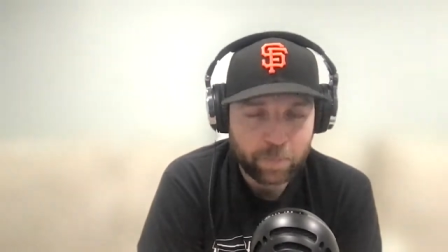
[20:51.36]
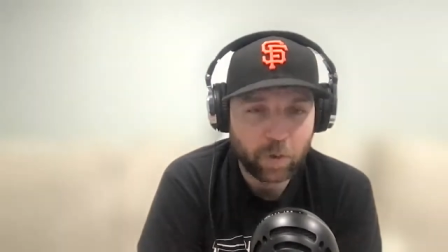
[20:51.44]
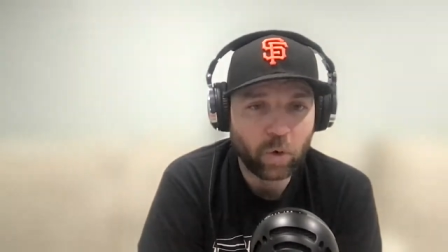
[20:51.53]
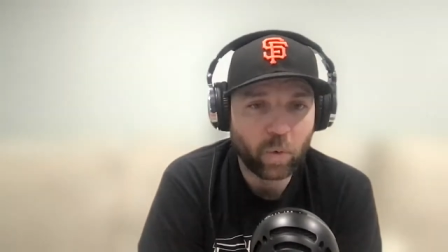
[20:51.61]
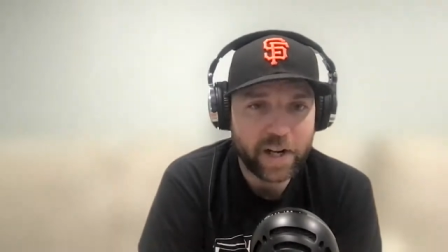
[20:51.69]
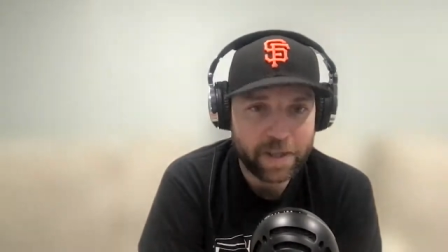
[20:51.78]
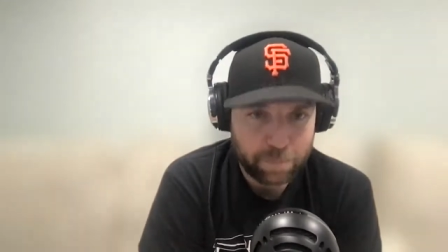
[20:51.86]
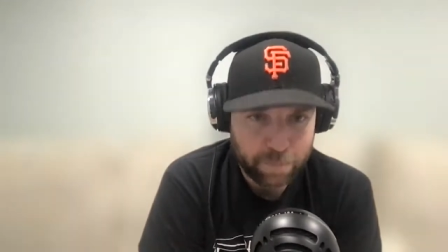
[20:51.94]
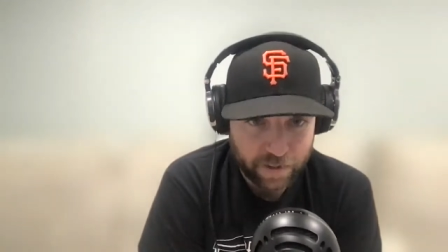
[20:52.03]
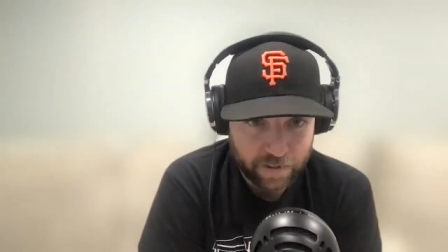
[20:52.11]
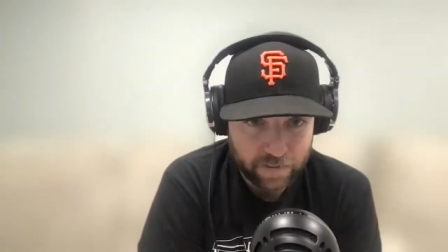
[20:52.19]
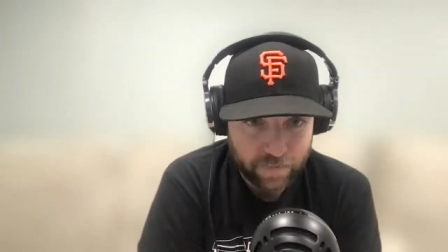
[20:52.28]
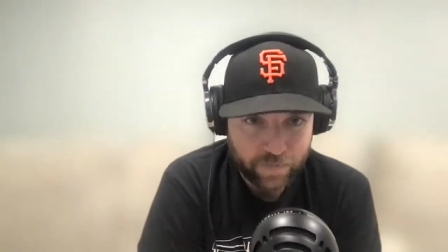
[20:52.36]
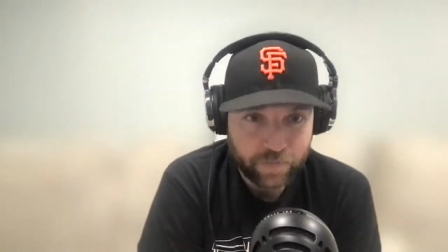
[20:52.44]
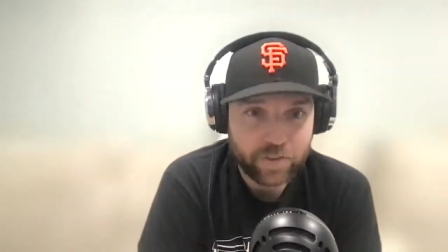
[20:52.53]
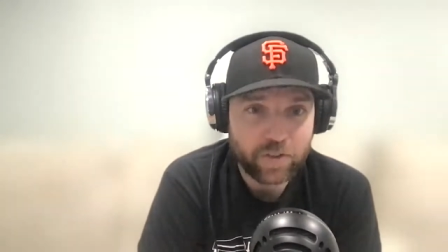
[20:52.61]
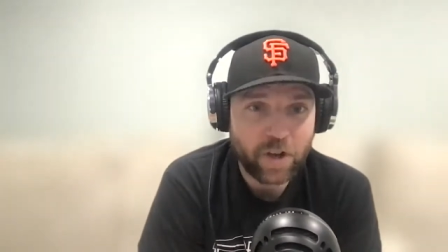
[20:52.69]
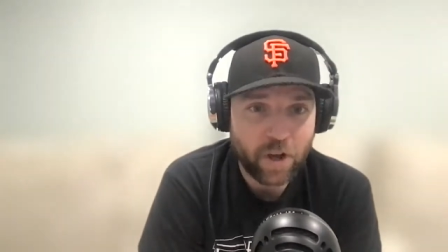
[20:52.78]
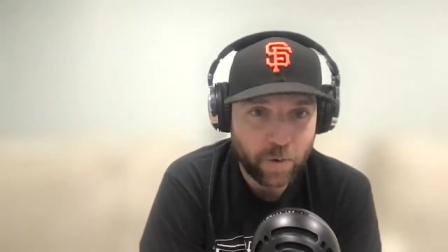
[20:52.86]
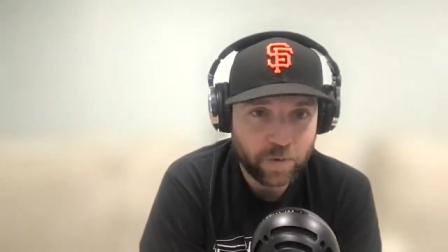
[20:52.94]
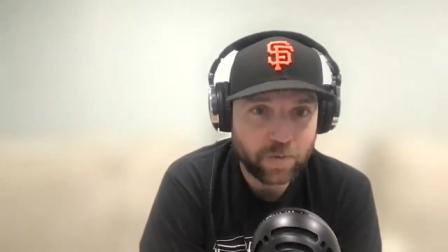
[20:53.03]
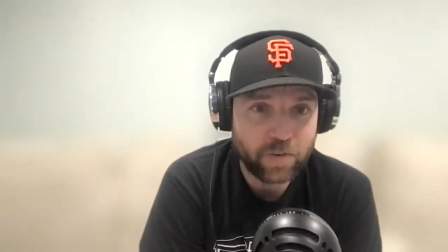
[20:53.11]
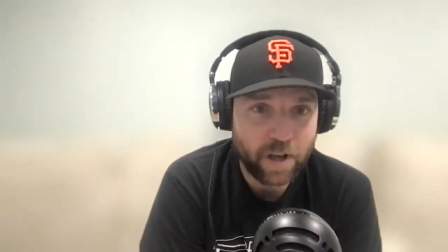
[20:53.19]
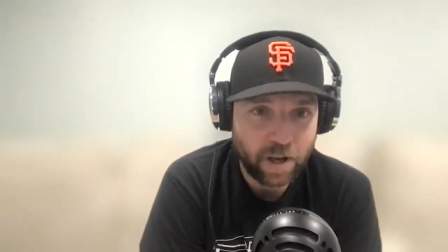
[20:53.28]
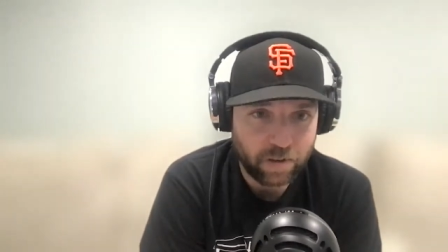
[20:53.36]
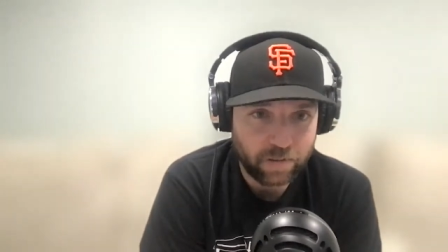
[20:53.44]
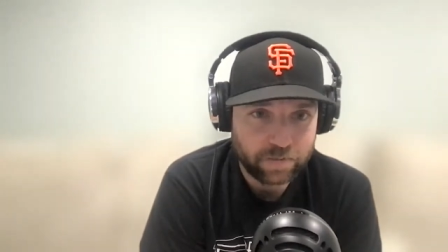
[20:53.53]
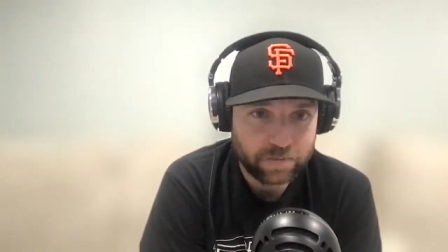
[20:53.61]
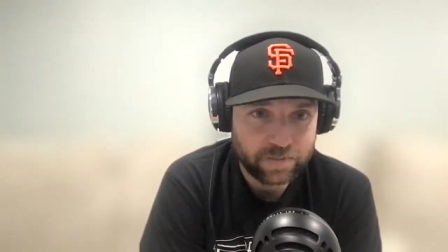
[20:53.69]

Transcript: grape you know, you know.